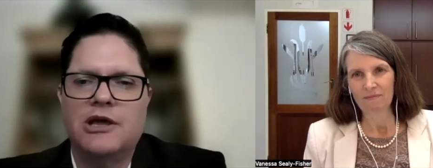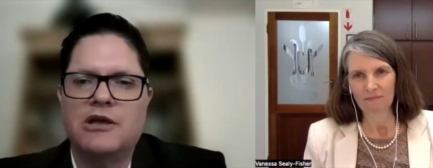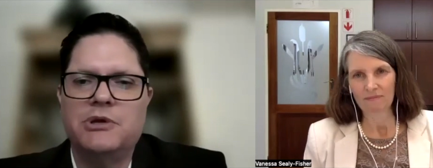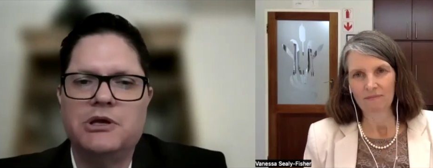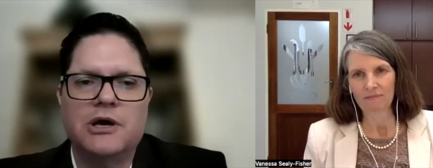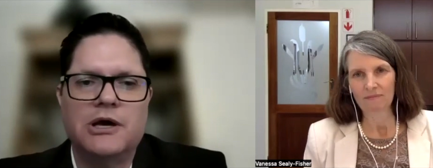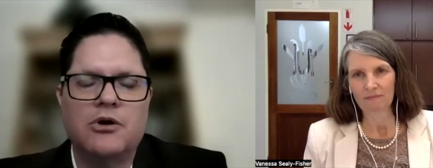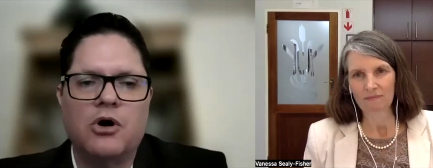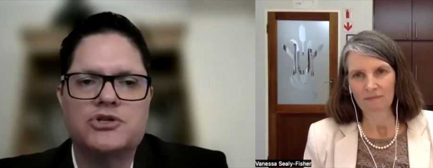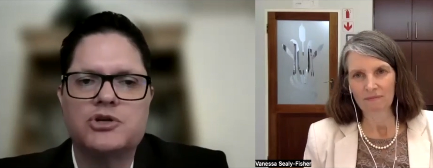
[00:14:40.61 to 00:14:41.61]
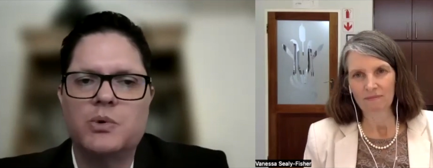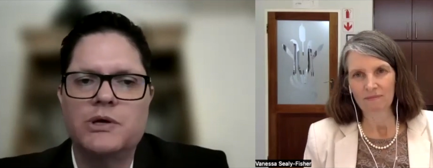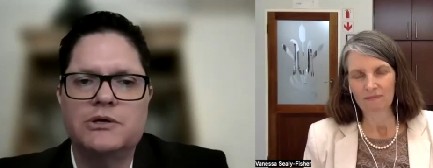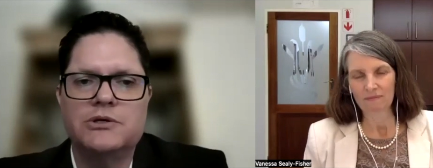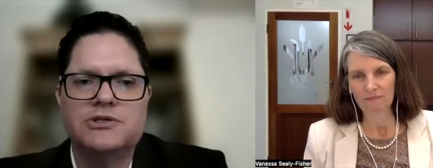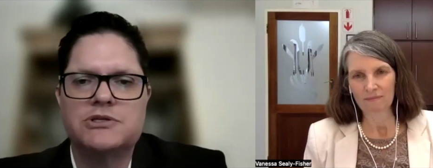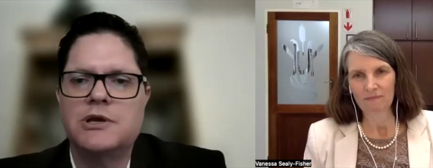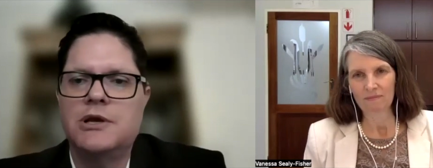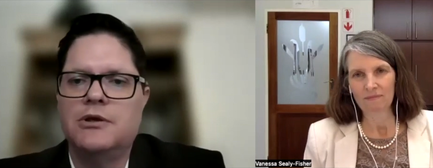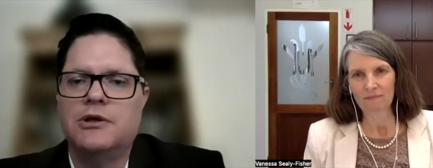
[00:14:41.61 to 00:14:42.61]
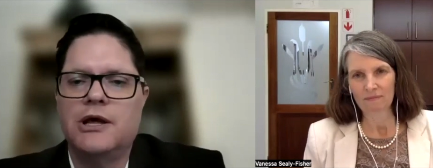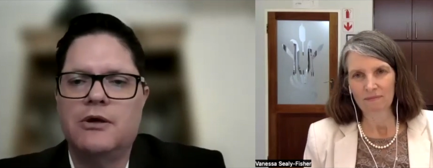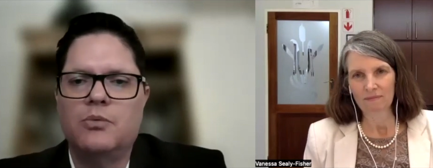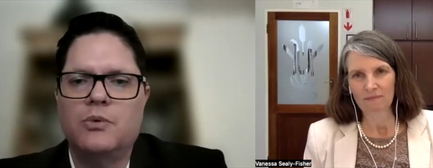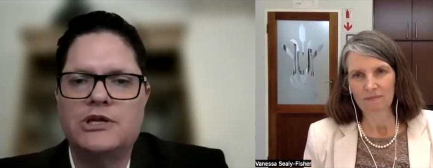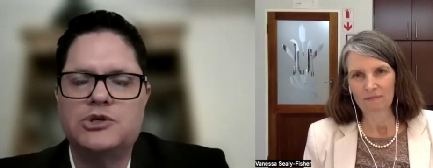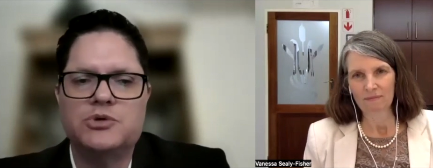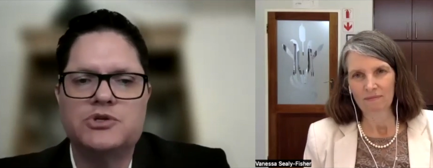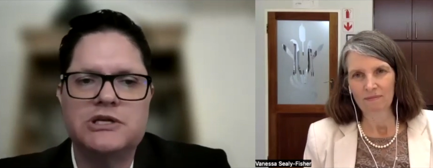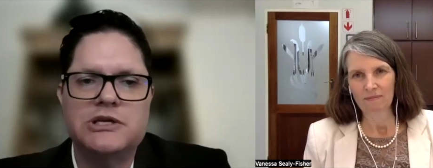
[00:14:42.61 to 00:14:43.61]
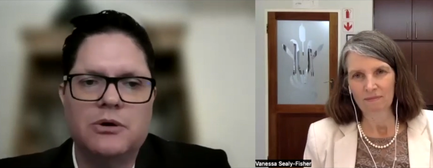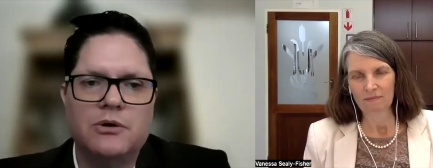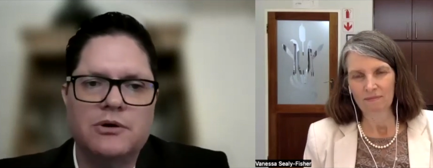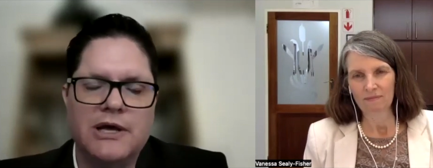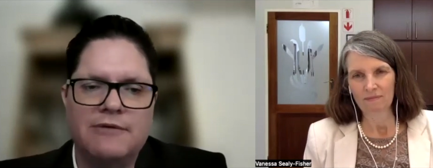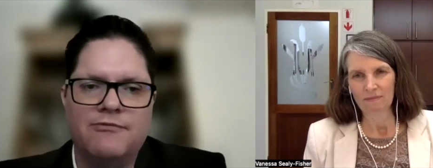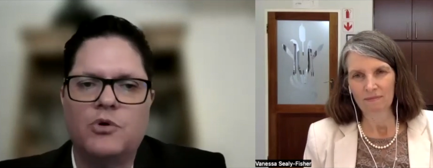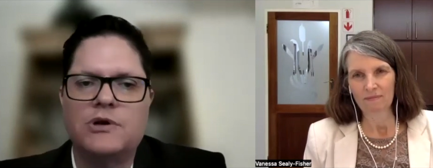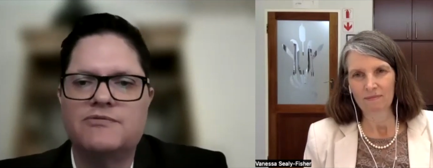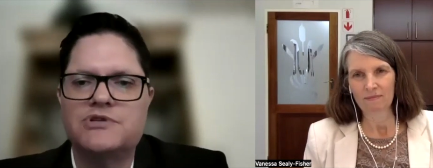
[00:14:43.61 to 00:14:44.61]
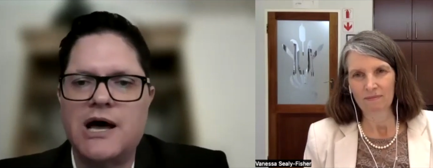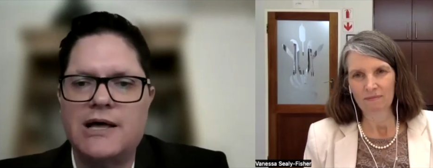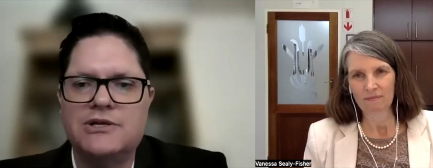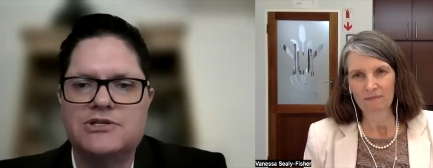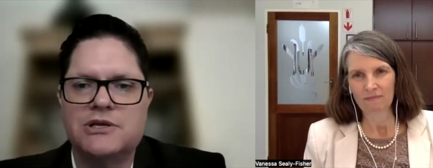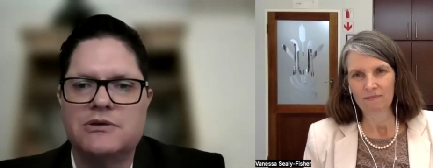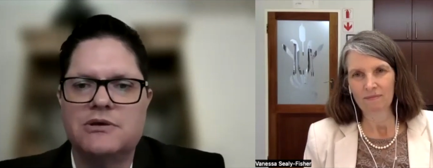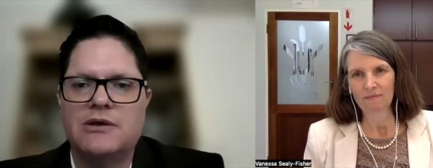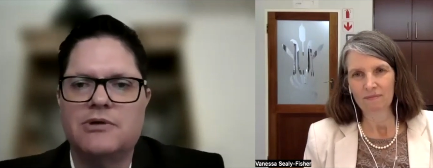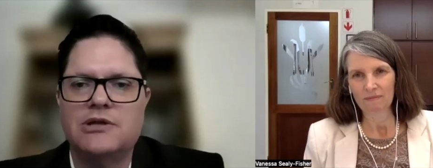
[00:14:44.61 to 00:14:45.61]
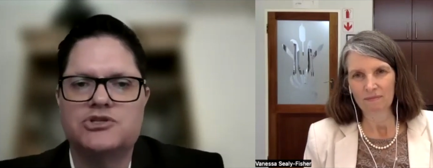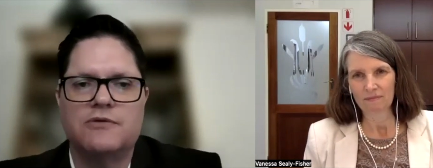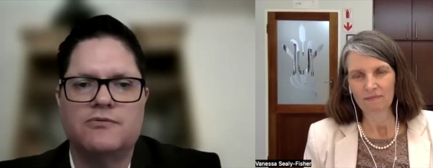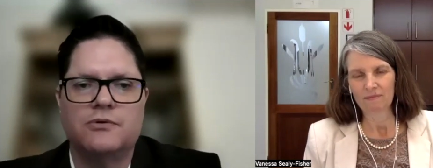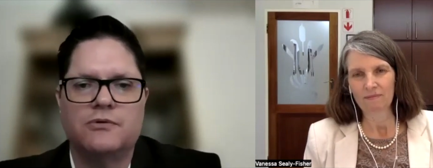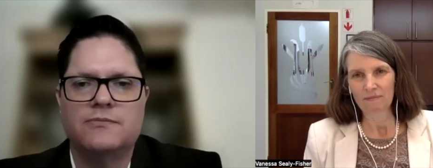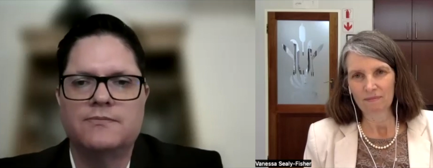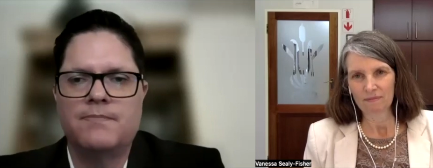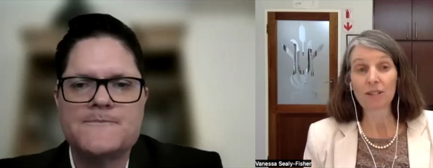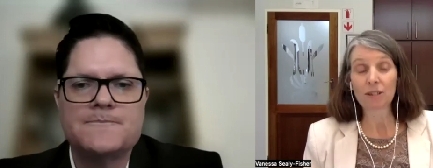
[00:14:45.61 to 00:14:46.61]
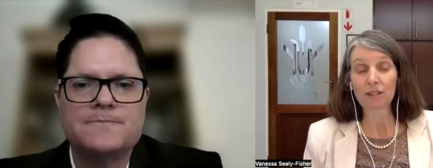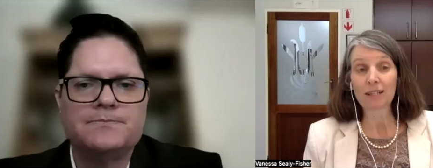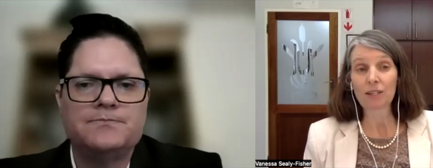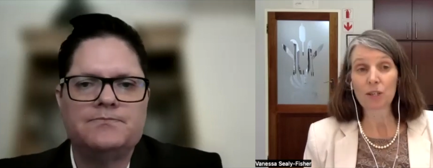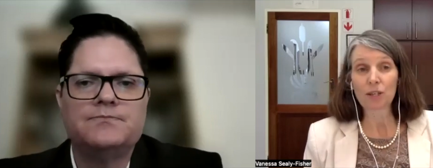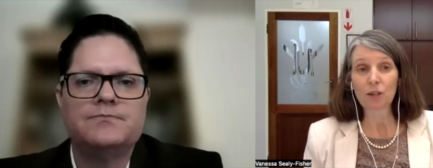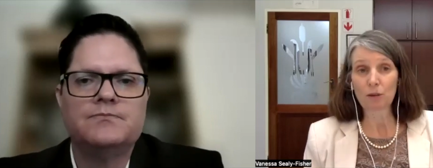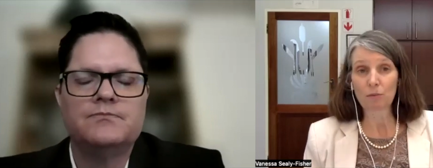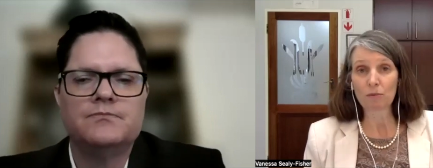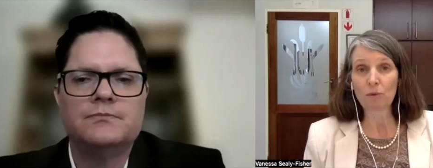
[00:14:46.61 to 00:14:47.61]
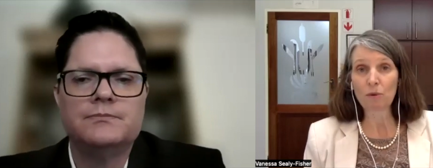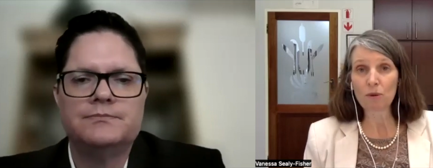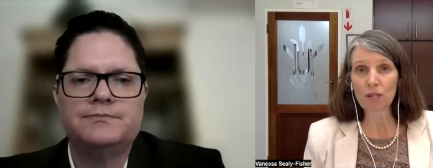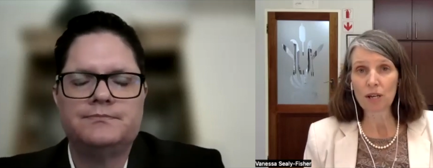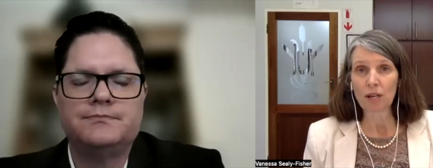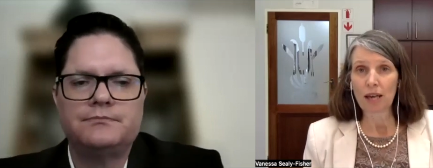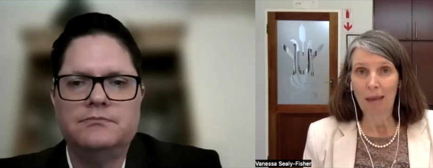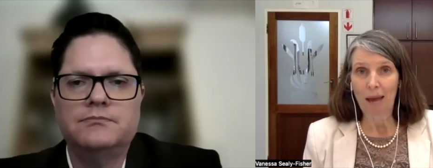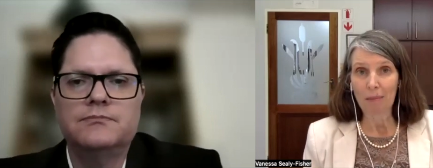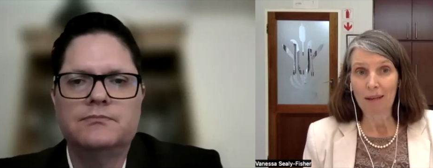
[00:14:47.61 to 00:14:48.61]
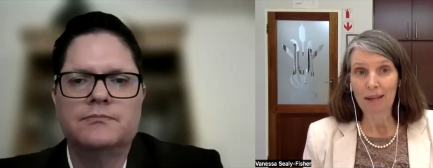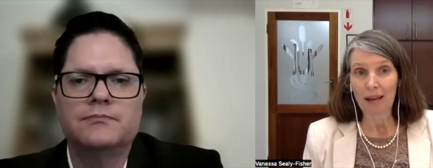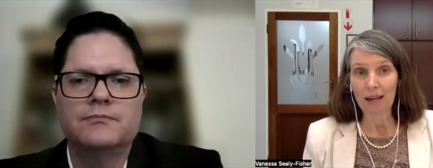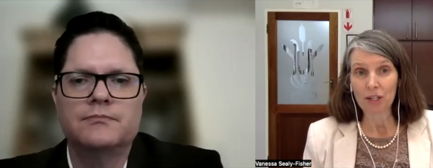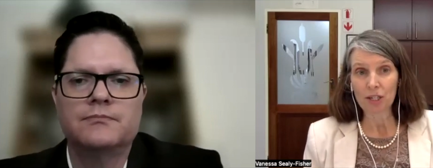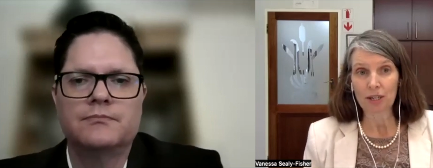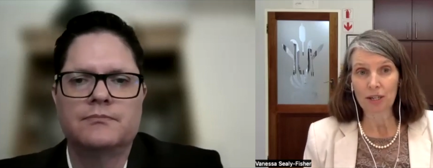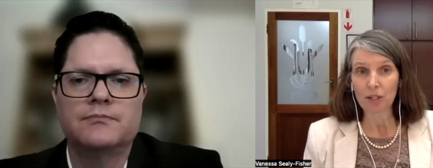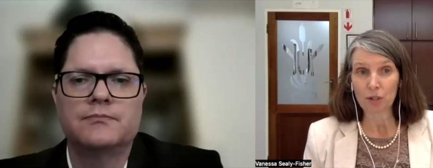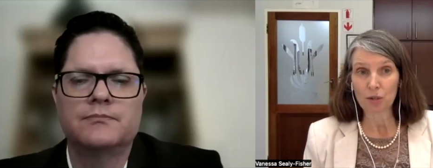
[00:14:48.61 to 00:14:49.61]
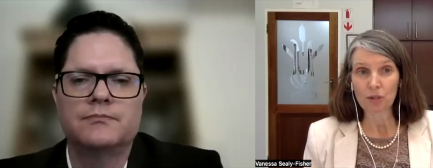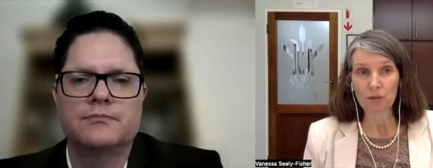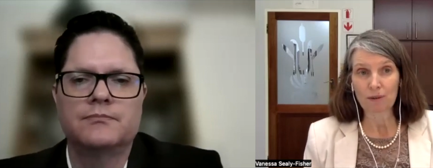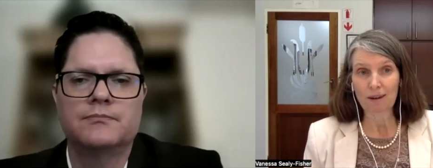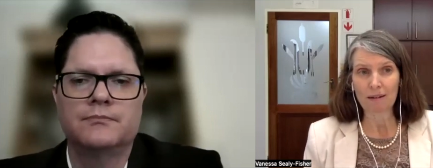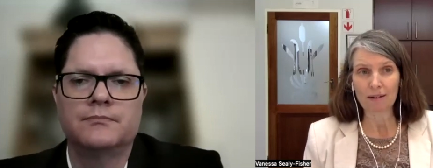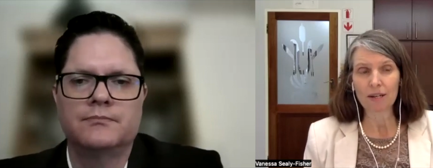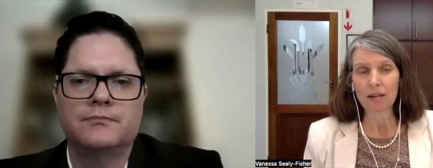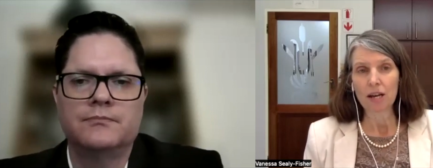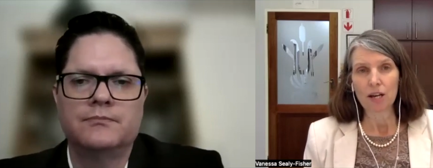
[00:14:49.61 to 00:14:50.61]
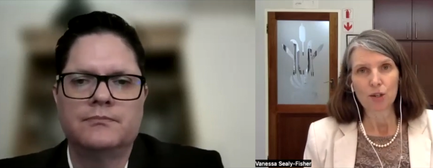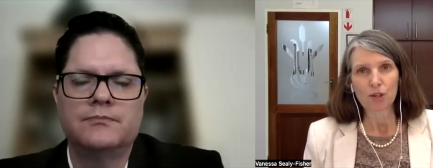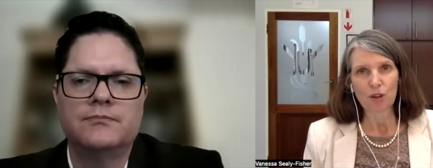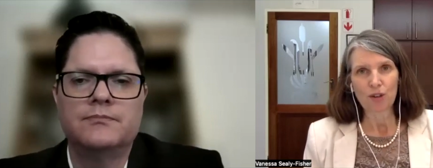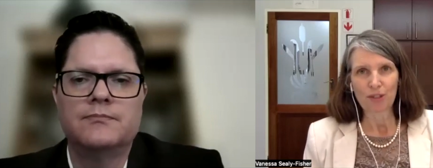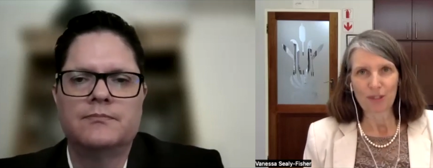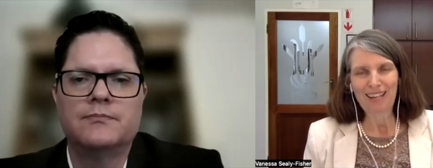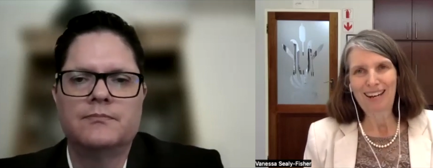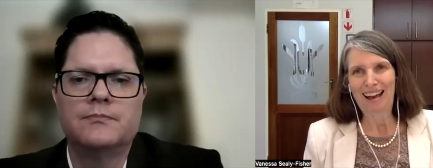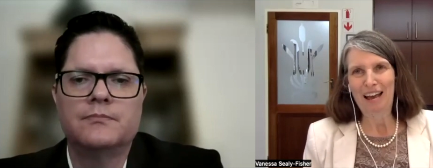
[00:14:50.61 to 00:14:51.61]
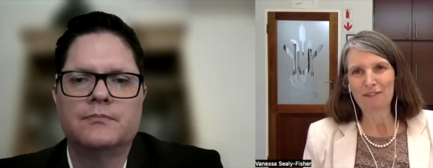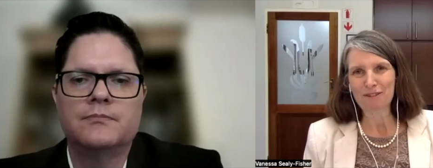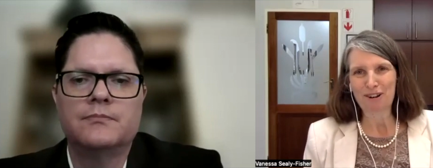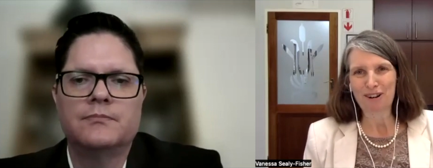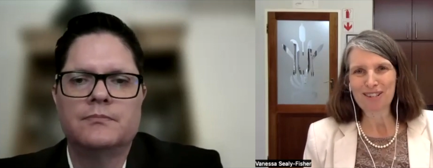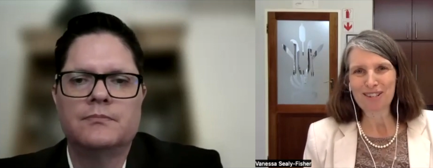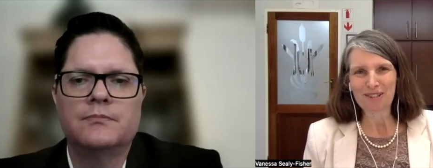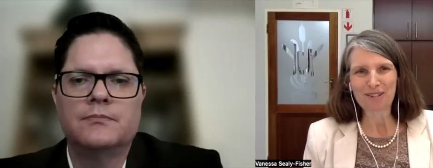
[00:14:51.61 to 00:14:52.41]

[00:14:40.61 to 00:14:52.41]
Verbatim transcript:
Speaker 1: can be uh, caster wheels, you know, that you would see on uh, forklift tires and, and, and so forth.
Speaker 2: Okay, so it's got a broad application and use around. So then I have to ask you